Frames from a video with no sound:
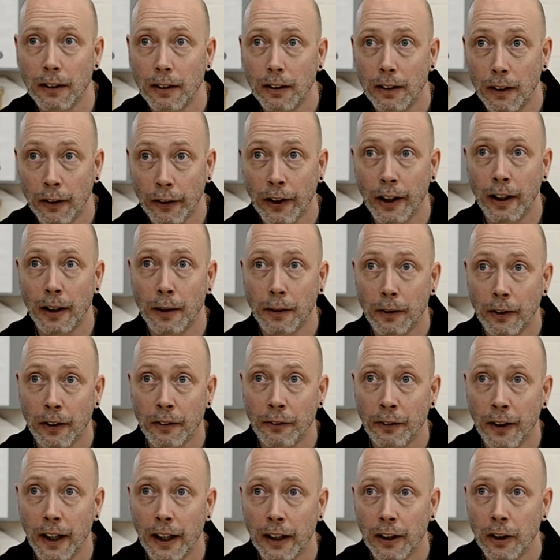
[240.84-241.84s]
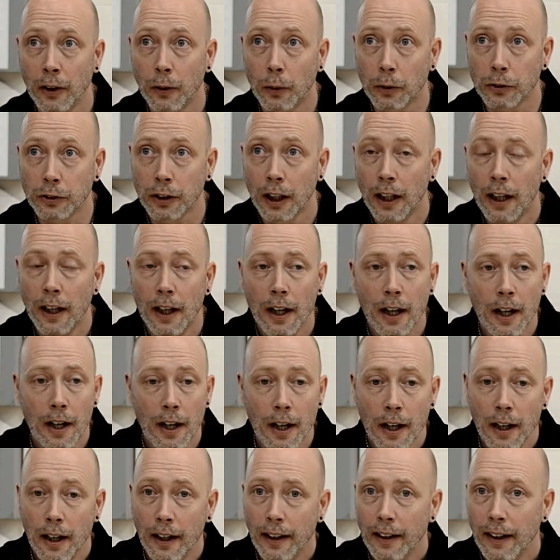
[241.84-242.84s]
on a fitter course.
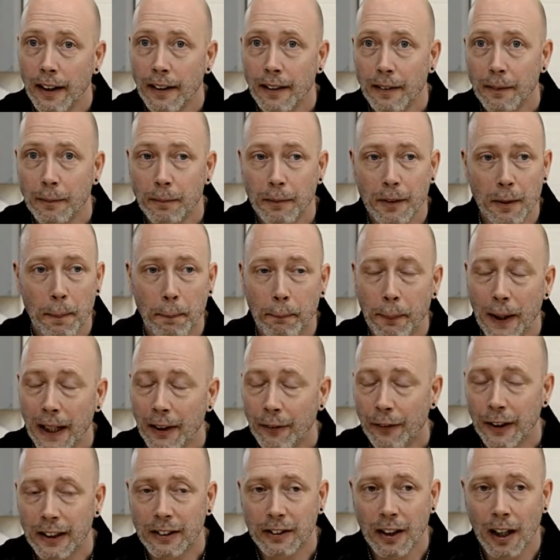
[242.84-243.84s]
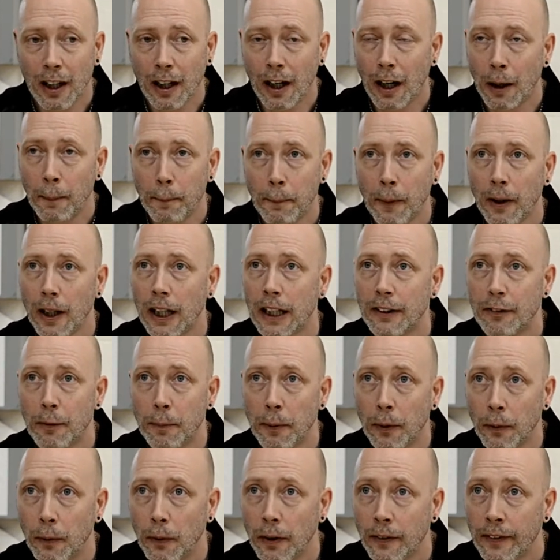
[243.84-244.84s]
Benefits are
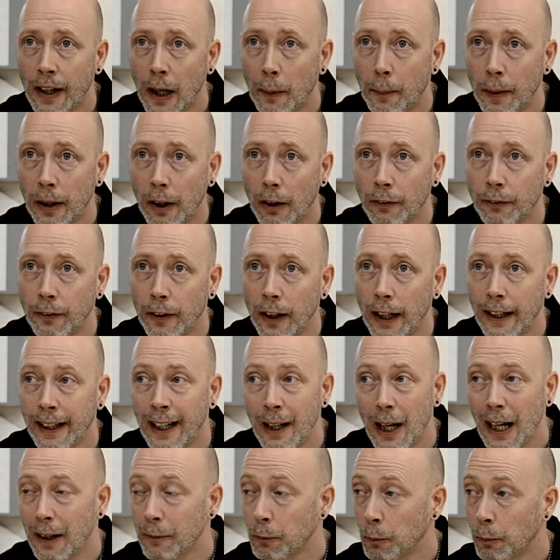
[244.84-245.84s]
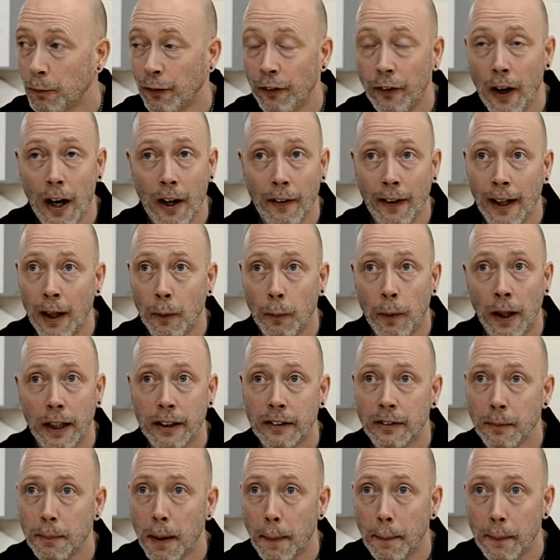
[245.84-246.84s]
unbelievable that we offer, and it far outweighs
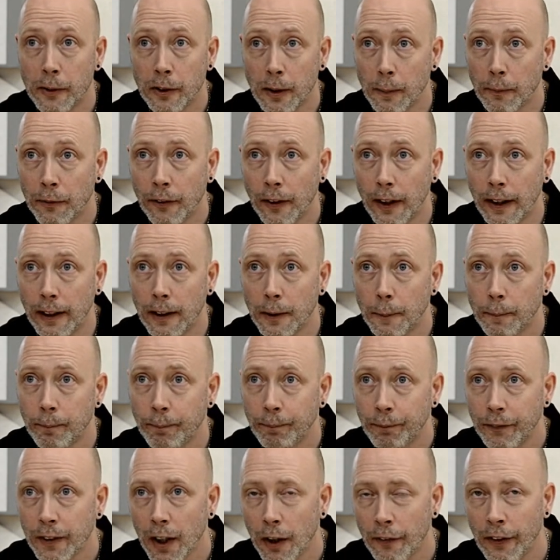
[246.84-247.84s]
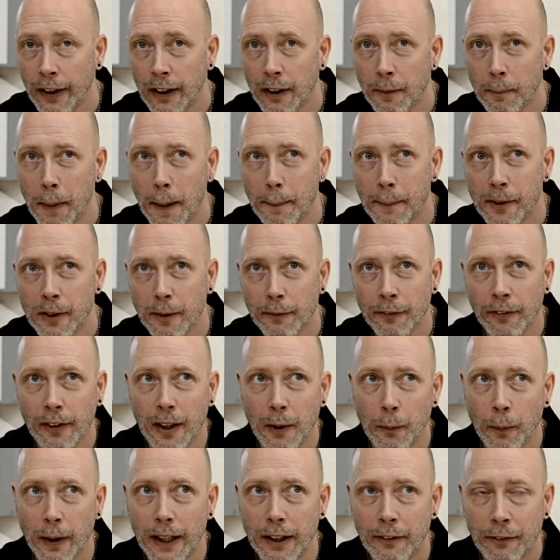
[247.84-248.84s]
the membership fee. I think the membership fee
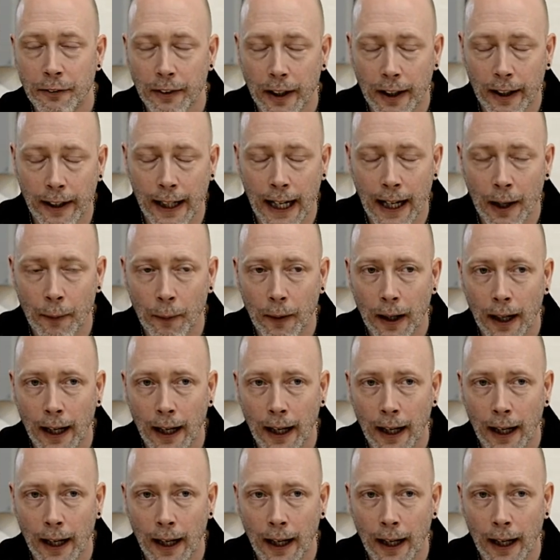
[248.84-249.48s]
we figured out